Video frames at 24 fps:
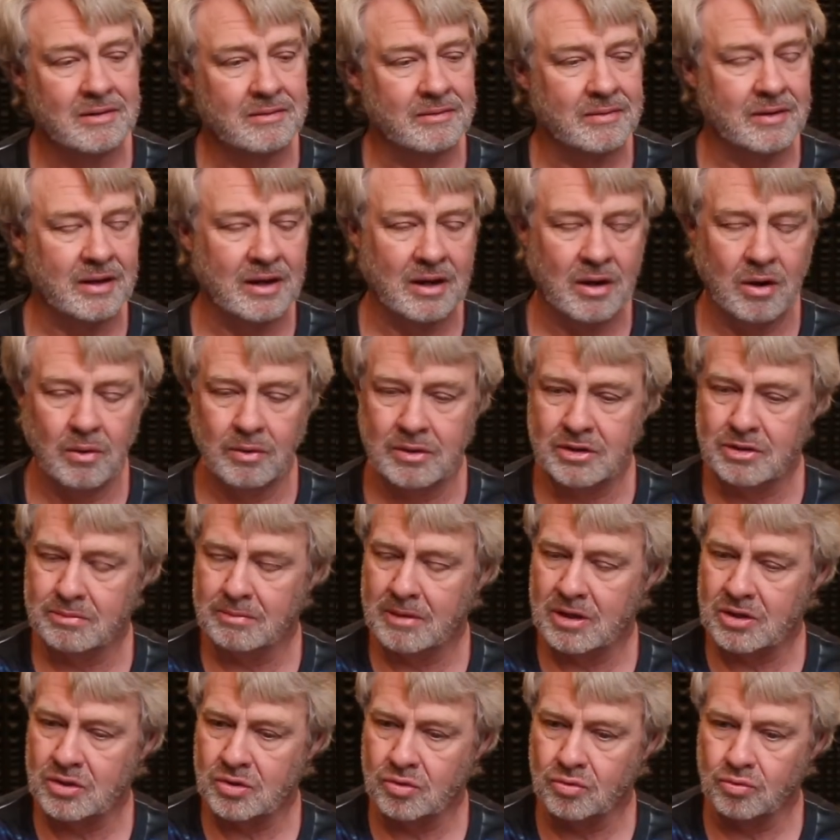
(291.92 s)
They always
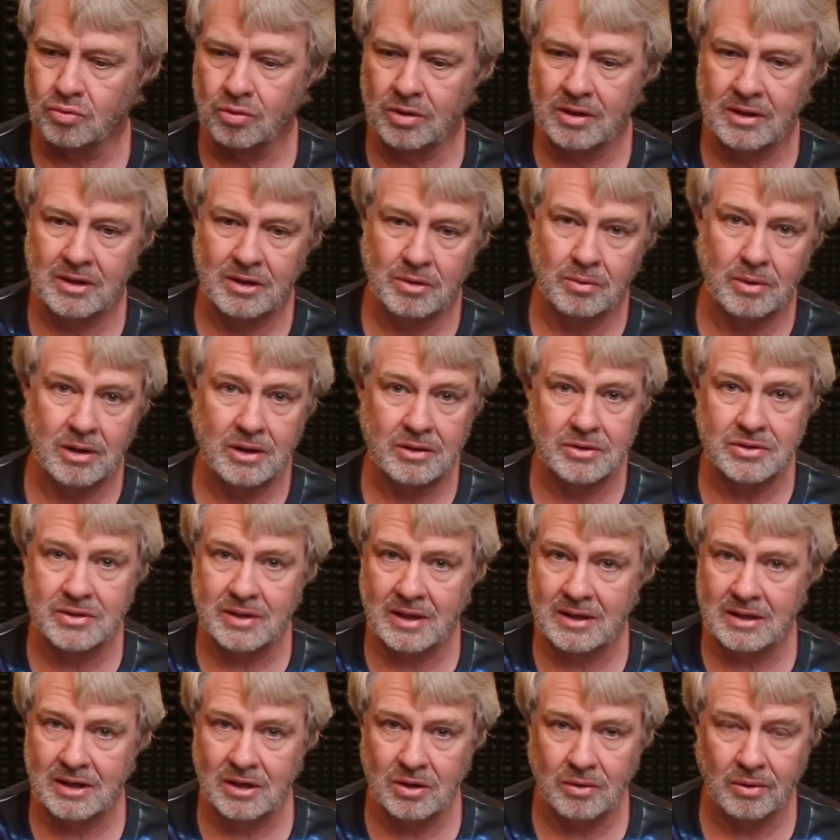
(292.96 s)
measured really well.
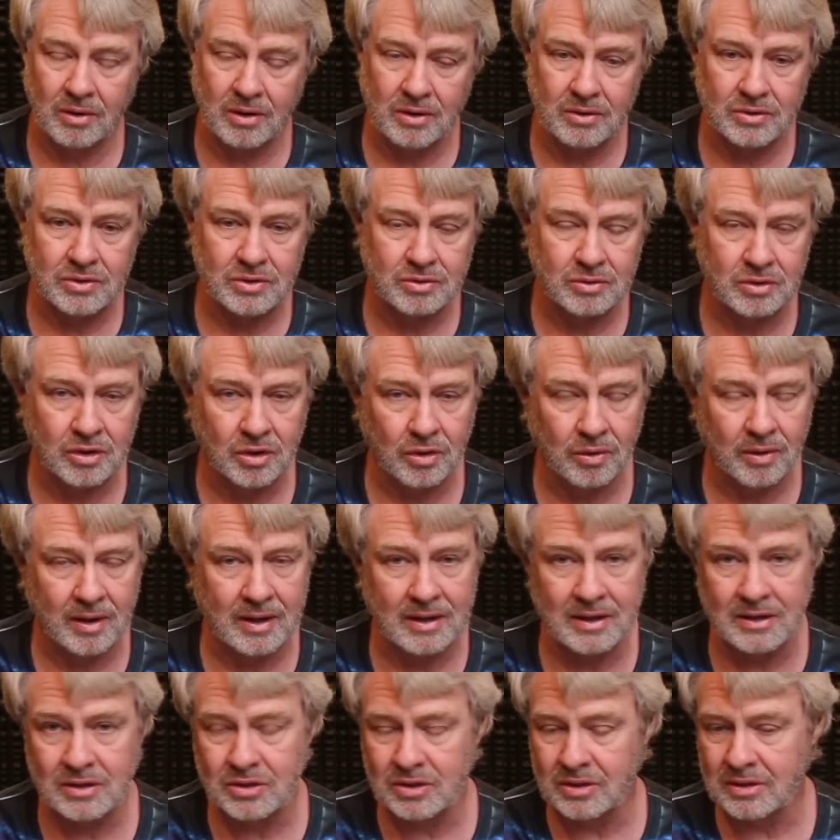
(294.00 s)
Sandy Gross, great
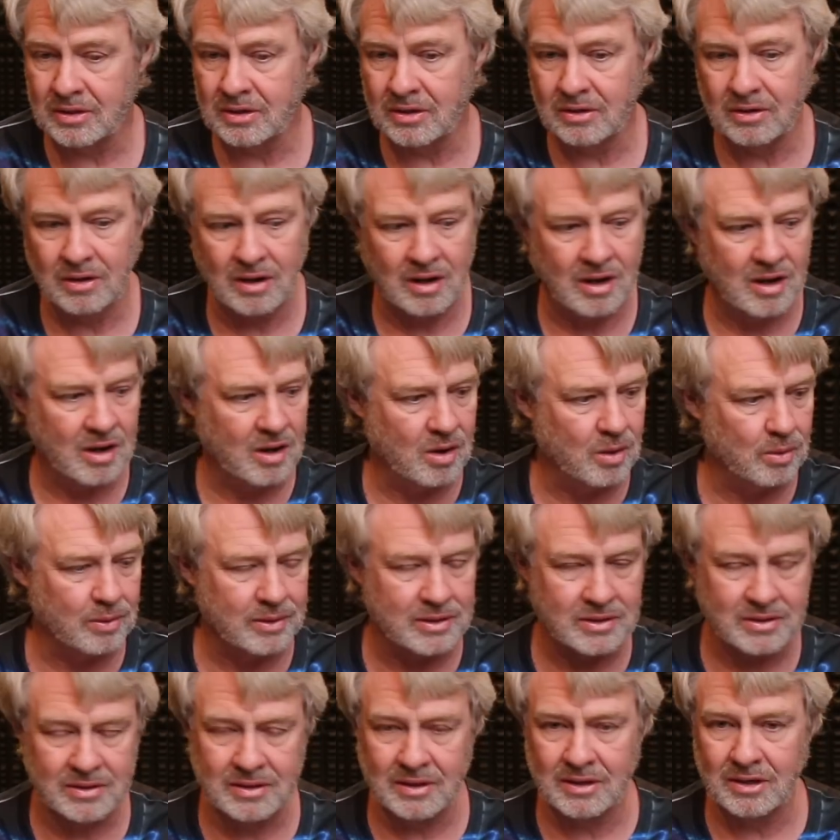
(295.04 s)
engineer,
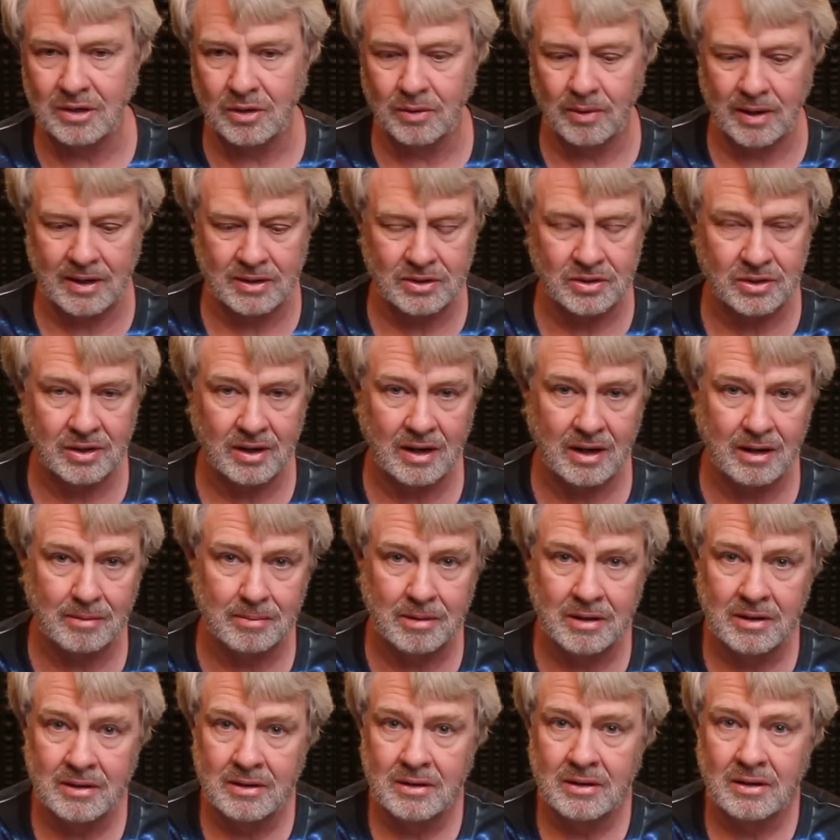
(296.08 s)
always did a great job
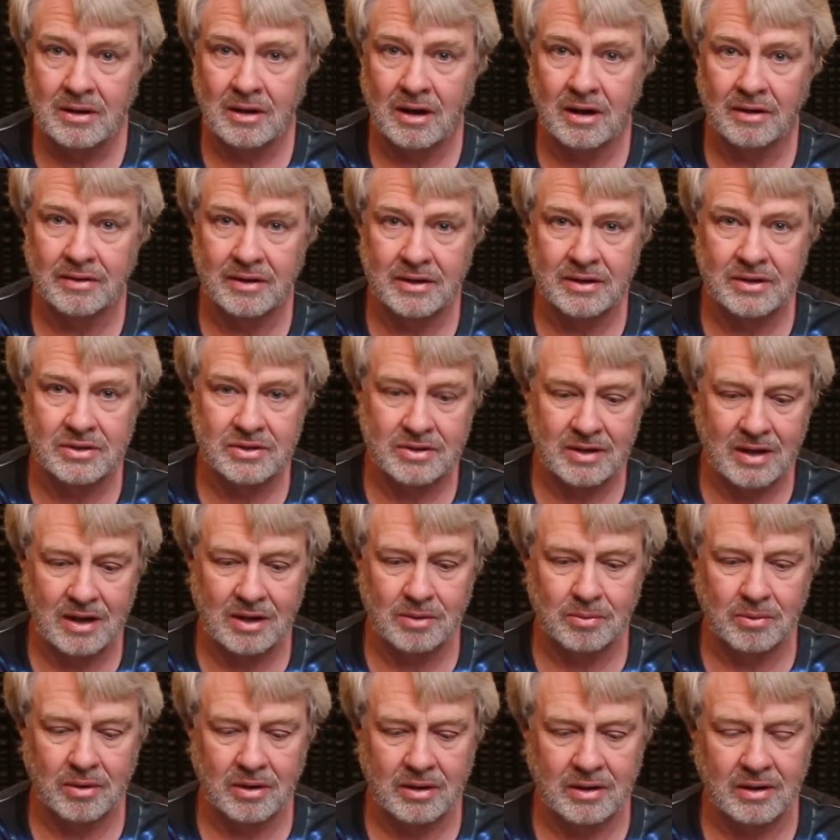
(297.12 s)
on the
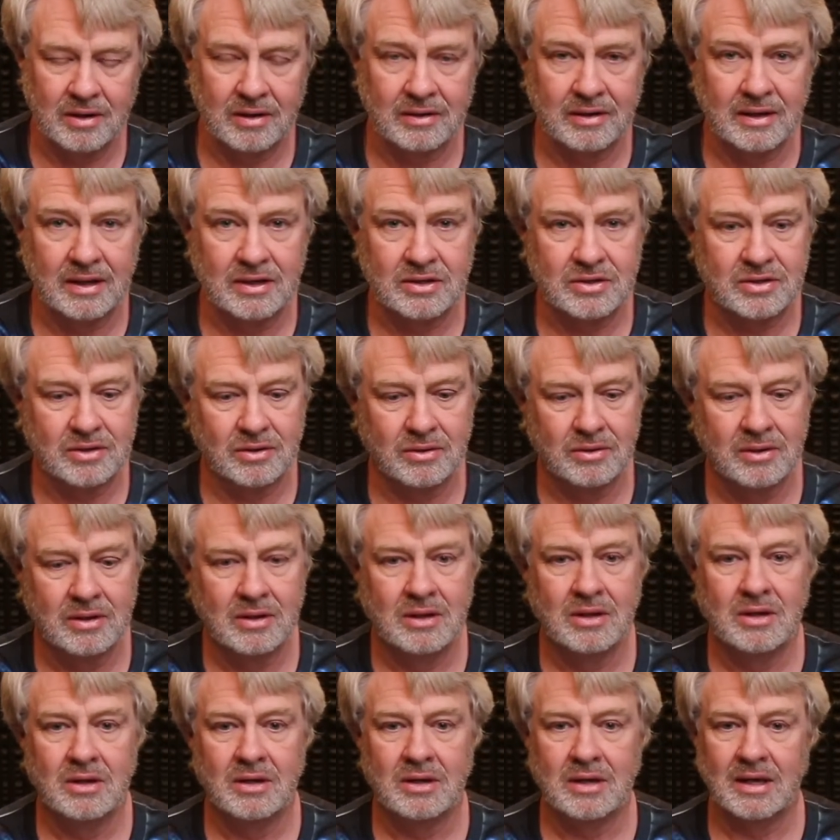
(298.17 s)
design work on that. So
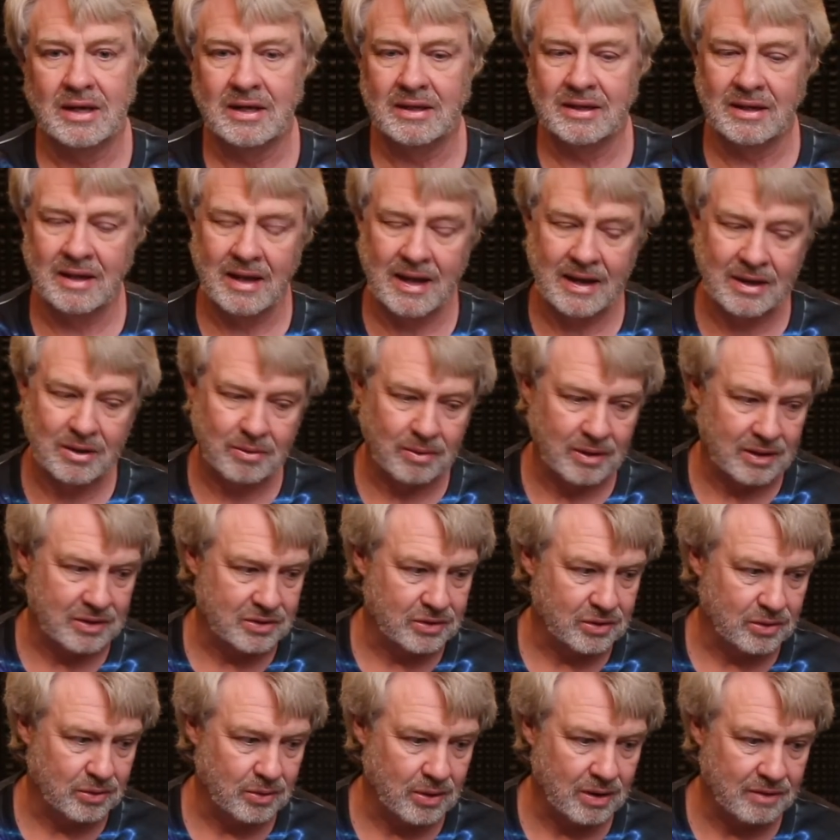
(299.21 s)
Likewise,
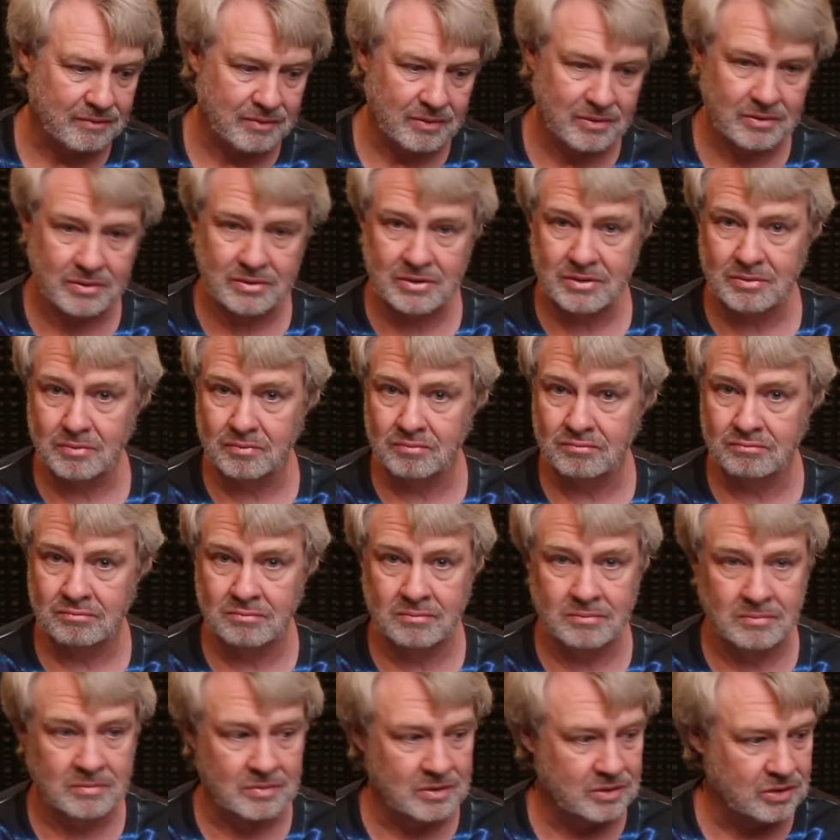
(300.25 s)
whoever's
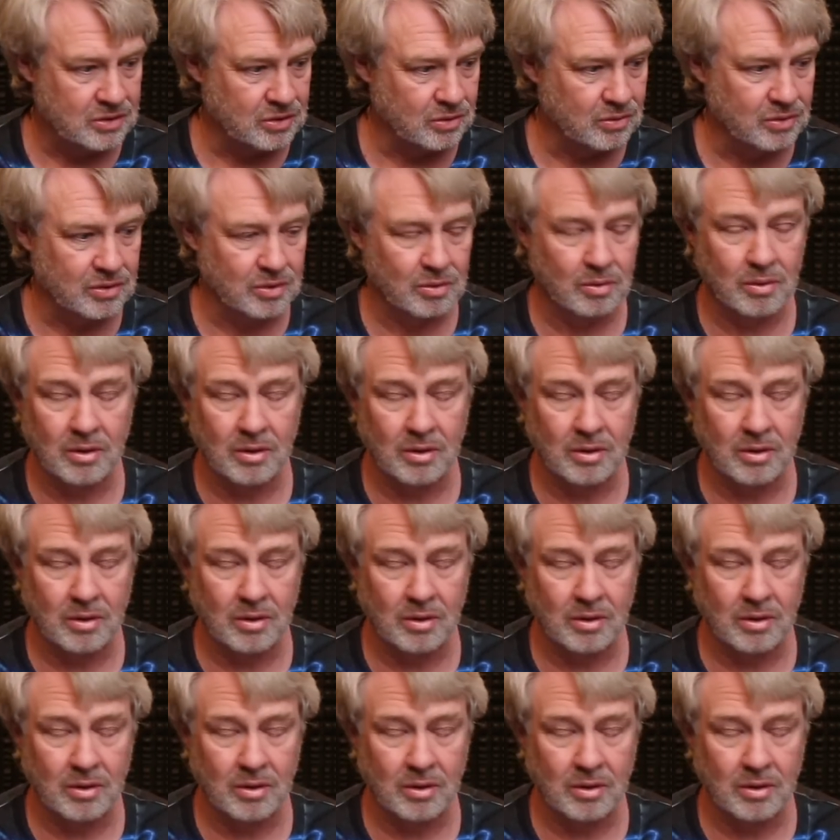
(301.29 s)
doing the